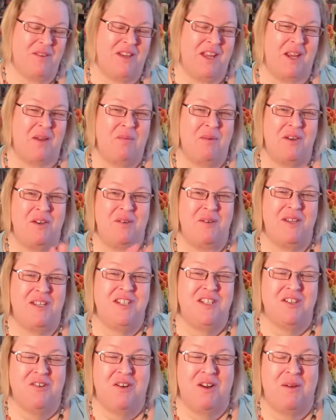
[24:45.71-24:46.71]
Like my new
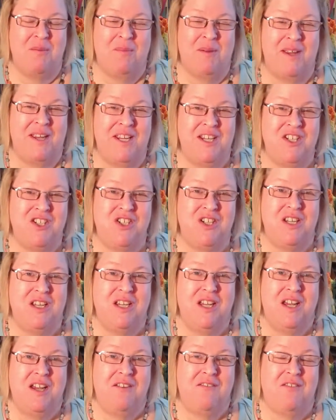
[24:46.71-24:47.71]
Instagram page,
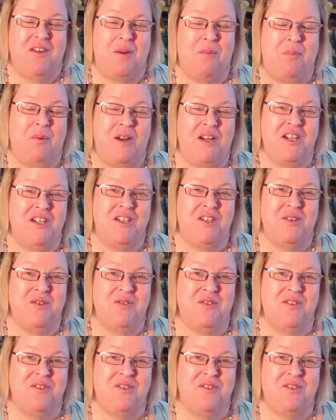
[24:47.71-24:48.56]
Vibrational